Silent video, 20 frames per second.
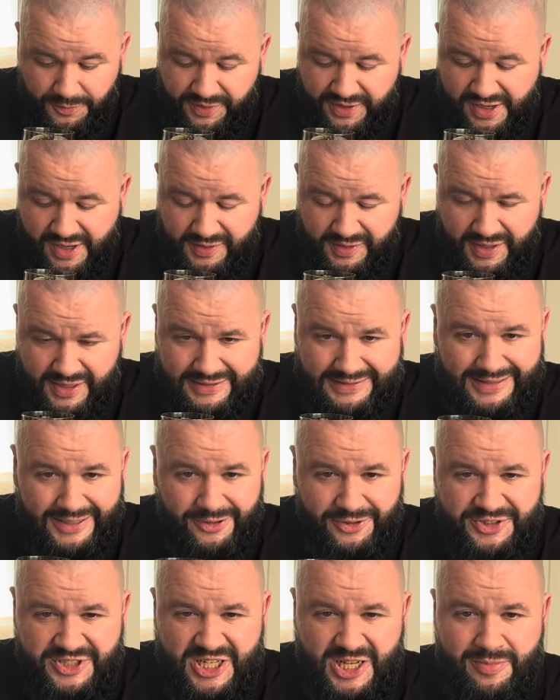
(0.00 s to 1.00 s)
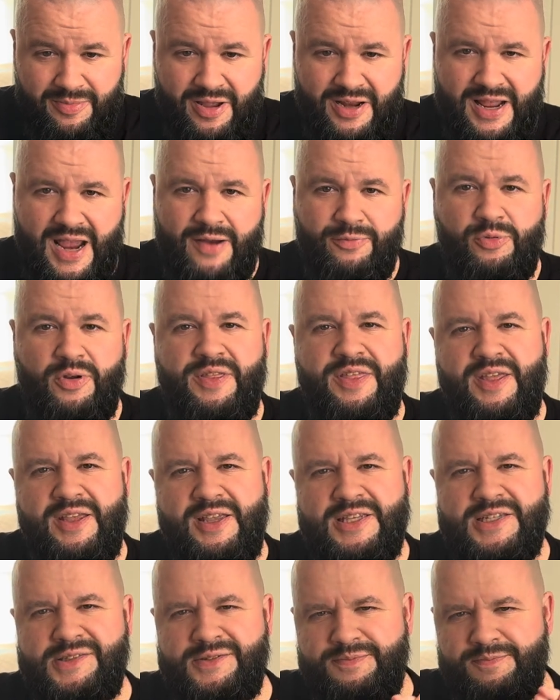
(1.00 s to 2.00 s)
vanilla, little cinnamon. Everything
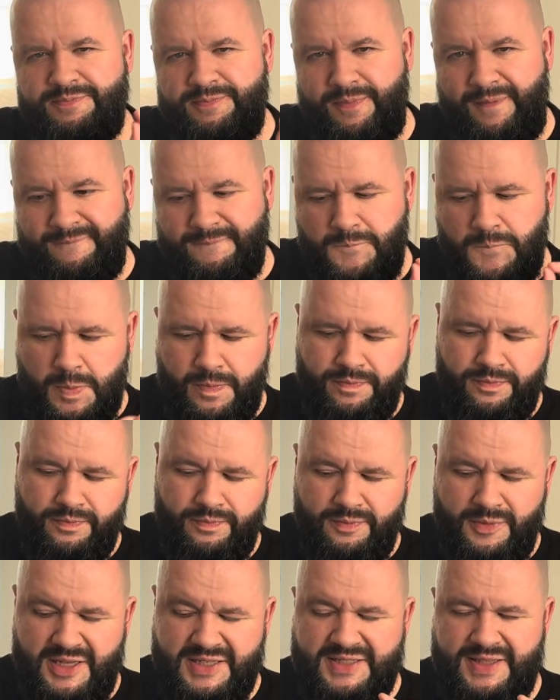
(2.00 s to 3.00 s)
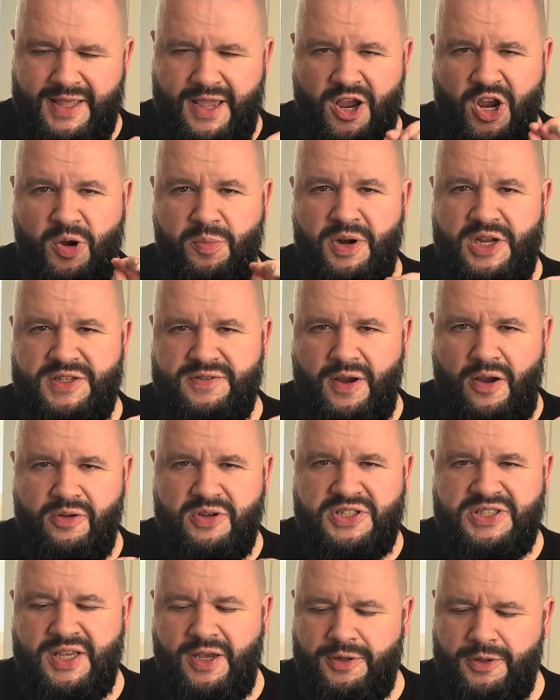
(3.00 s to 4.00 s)
is there, but it's very
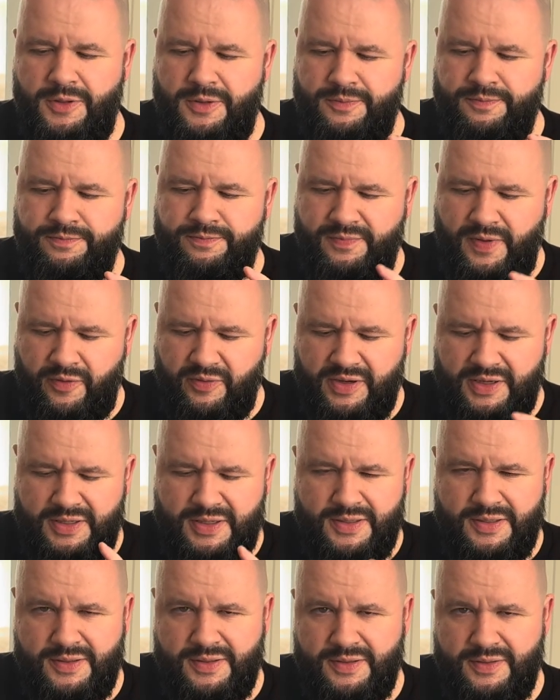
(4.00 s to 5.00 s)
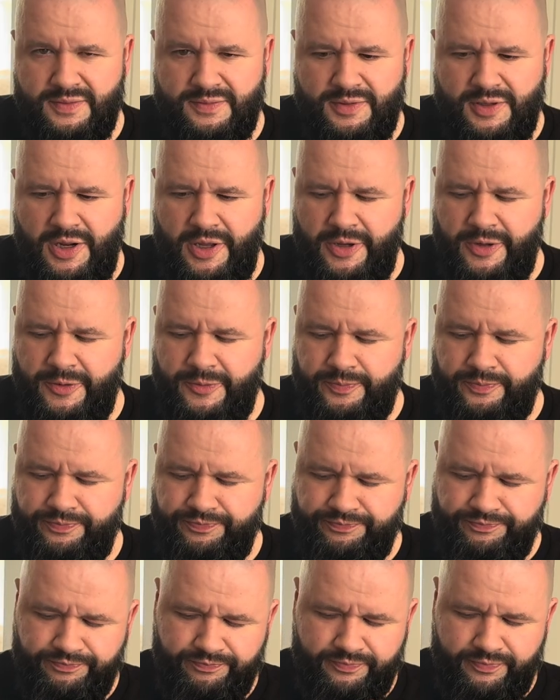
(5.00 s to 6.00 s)
subtle. Very,
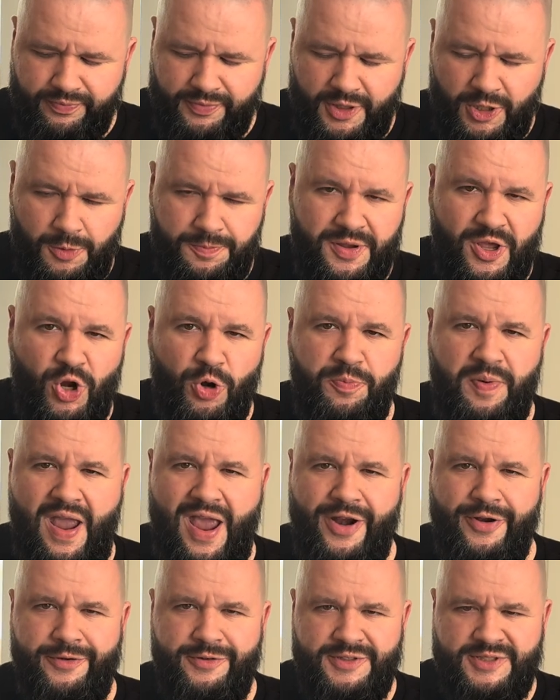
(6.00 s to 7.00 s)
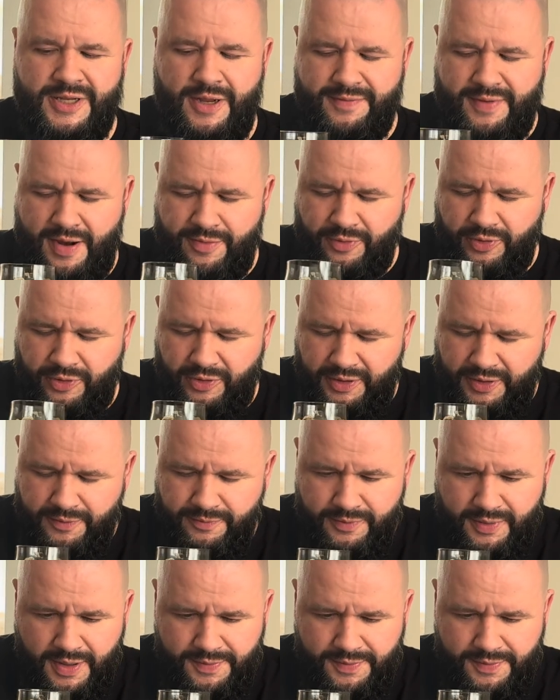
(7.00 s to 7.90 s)
little pitter patters of every